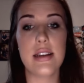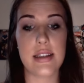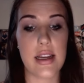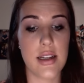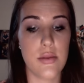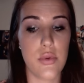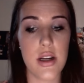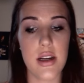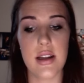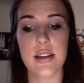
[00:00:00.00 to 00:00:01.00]
scented one.
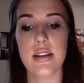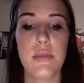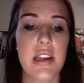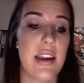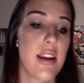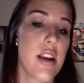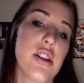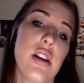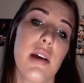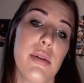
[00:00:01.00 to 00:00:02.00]
It is limited
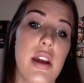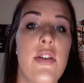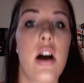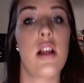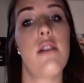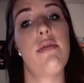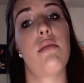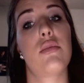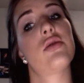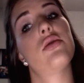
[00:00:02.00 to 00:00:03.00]
edition. I believe all of them
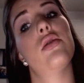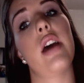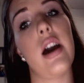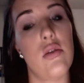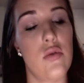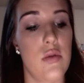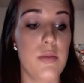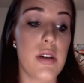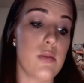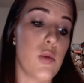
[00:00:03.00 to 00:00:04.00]
are sold out,
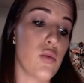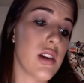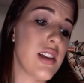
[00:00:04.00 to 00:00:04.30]
which makes me really